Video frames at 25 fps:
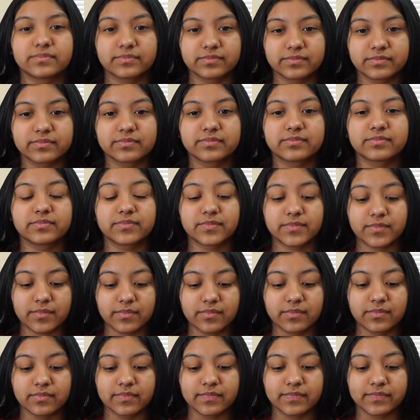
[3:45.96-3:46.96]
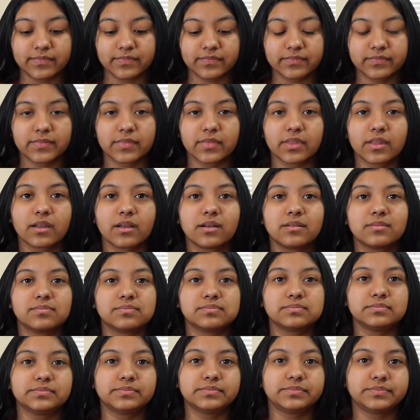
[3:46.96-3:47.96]

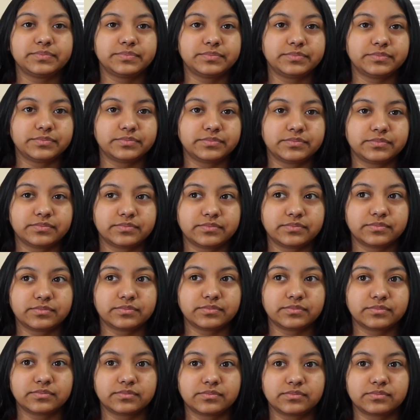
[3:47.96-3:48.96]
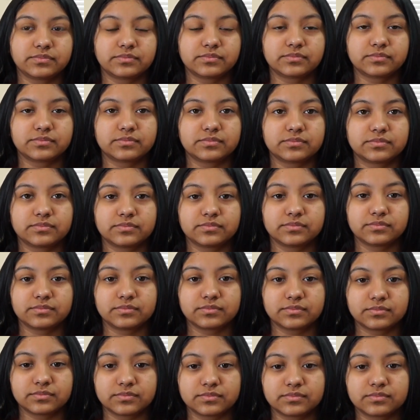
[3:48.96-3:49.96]

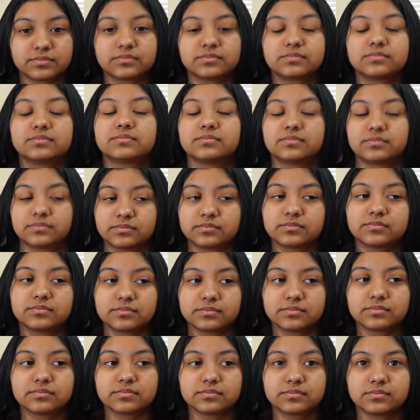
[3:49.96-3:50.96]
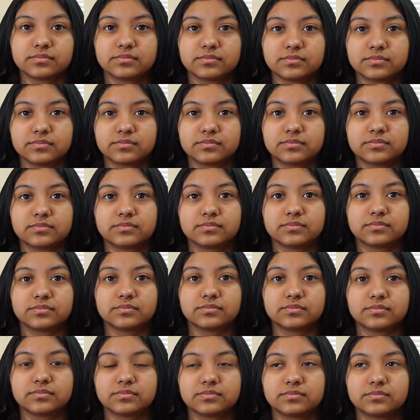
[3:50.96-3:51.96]

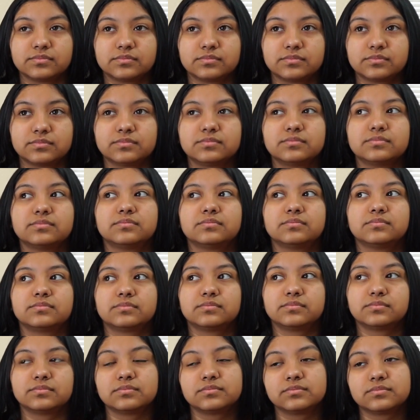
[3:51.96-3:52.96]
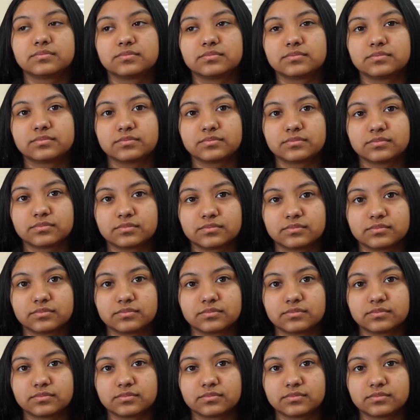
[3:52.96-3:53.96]
(not speaking)